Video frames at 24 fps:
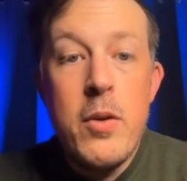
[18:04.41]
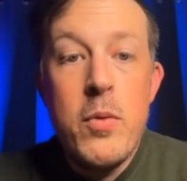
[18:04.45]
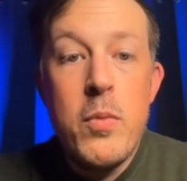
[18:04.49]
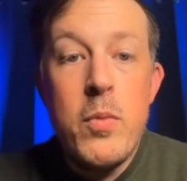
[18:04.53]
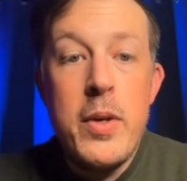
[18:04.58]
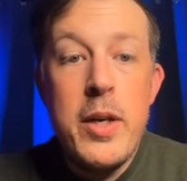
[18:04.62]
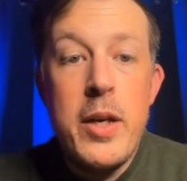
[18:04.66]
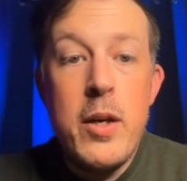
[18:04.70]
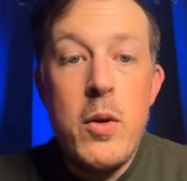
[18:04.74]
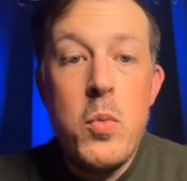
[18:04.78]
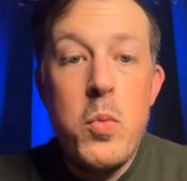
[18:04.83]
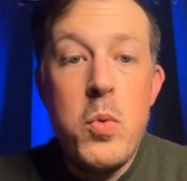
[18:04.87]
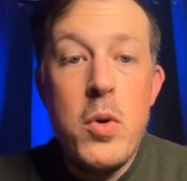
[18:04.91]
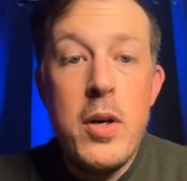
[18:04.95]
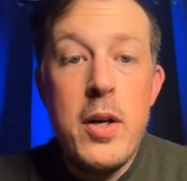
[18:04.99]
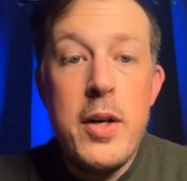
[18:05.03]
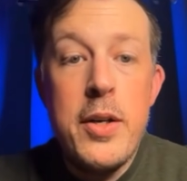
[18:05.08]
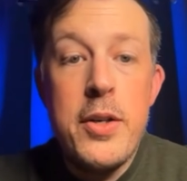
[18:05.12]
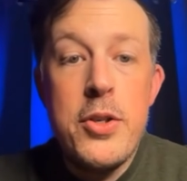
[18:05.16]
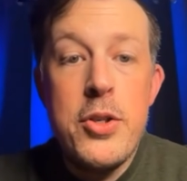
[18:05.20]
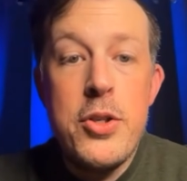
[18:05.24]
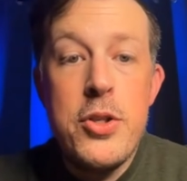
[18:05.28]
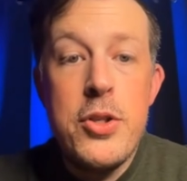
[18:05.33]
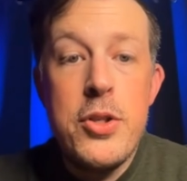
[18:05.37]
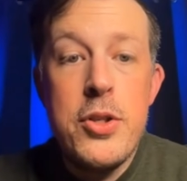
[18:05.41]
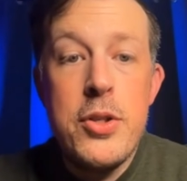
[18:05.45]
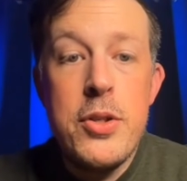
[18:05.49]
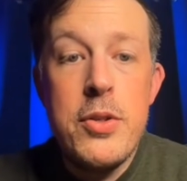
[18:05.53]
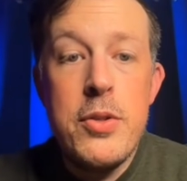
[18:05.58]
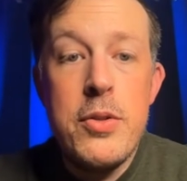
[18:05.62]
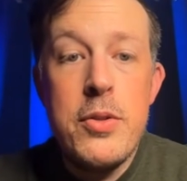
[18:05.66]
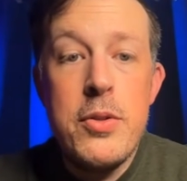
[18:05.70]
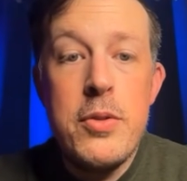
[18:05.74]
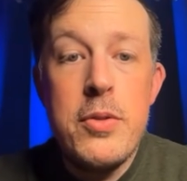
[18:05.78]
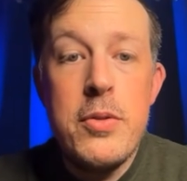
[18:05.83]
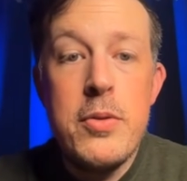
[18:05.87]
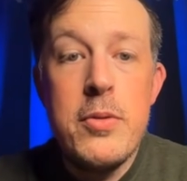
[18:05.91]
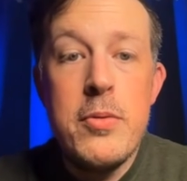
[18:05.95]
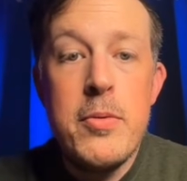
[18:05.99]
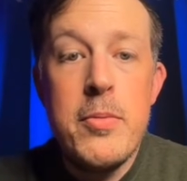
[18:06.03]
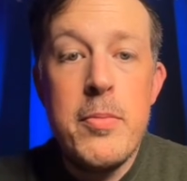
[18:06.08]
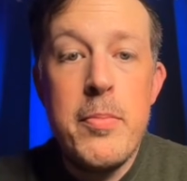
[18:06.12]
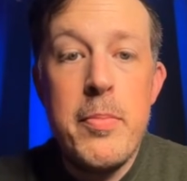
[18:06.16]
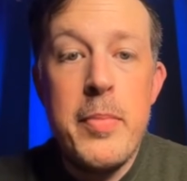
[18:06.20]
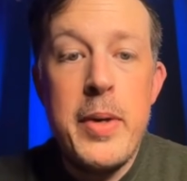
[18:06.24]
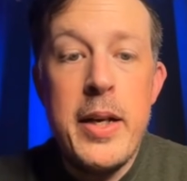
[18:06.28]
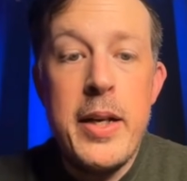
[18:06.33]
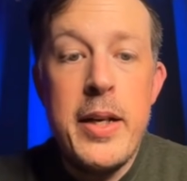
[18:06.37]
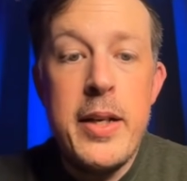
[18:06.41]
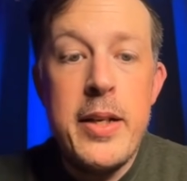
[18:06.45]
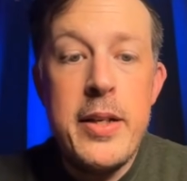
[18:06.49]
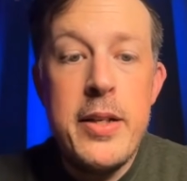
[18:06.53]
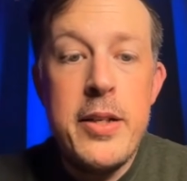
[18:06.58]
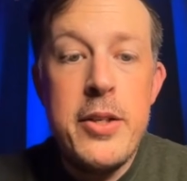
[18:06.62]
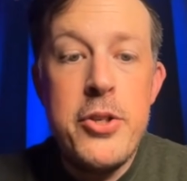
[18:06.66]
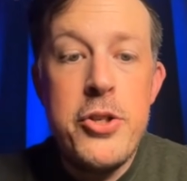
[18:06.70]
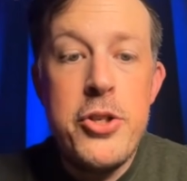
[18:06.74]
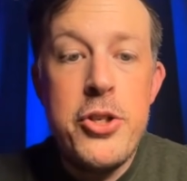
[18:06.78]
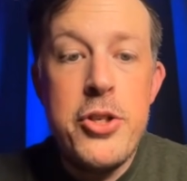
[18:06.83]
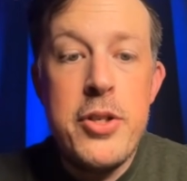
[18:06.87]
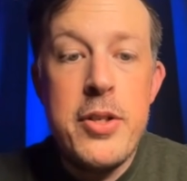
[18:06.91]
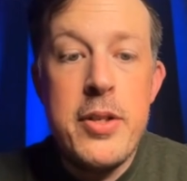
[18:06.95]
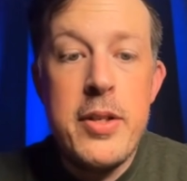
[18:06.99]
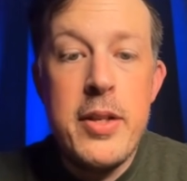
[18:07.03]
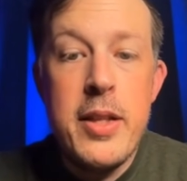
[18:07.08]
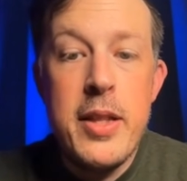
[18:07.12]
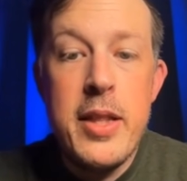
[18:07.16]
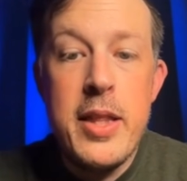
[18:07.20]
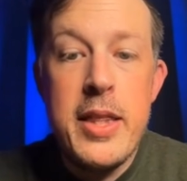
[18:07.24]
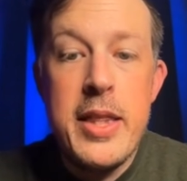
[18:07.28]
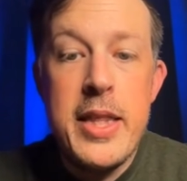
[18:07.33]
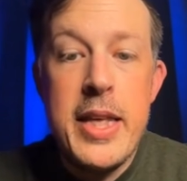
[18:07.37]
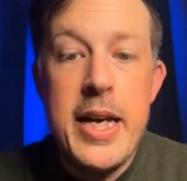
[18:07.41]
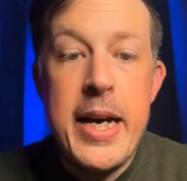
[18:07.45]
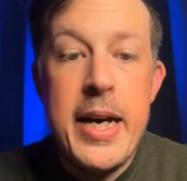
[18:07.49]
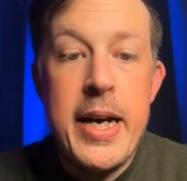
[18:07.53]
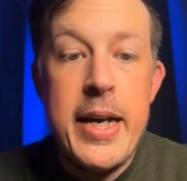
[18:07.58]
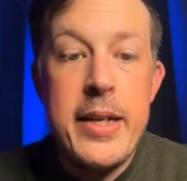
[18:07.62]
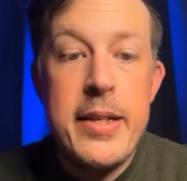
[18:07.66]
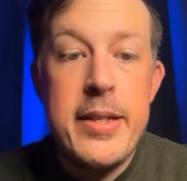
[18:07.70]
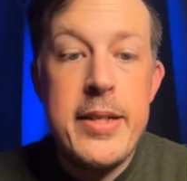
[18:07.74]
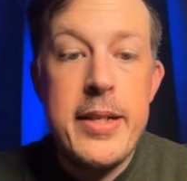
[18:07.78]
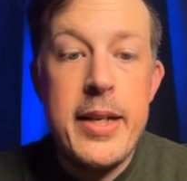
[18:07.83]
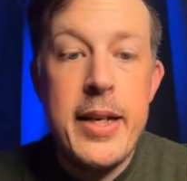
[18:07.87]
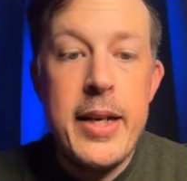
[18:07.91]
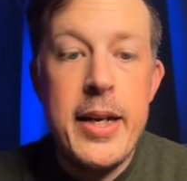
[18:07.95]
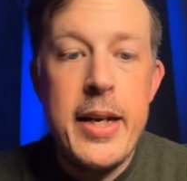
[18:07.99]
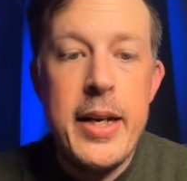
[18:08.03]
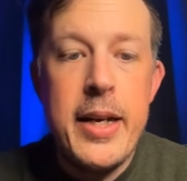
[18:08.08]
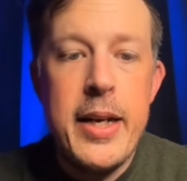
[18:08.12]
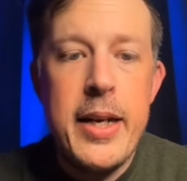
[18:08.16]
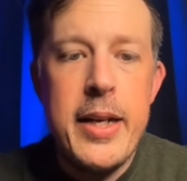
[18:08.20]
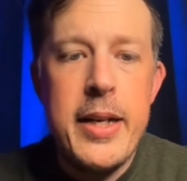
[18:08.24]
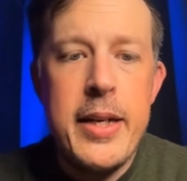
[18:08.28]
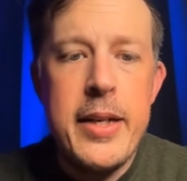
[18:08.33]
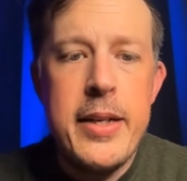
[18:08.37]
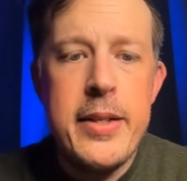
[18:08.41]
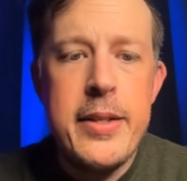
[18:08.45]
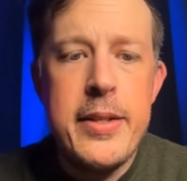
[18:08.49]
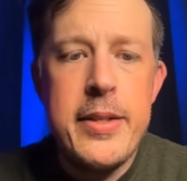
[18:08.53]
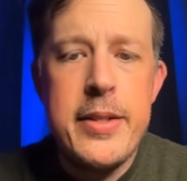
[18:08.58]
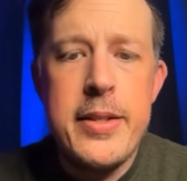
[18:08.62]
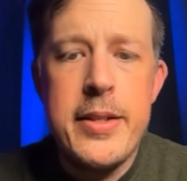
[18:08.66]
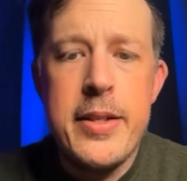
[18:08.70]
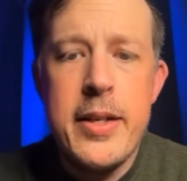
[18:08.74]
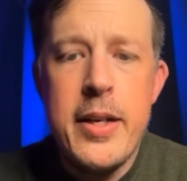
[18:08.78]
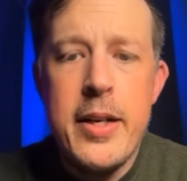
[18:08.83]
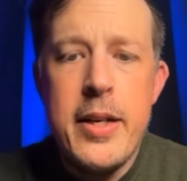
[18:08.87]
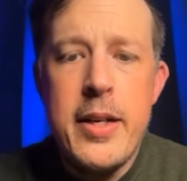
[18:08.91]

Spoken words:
we want to manage that and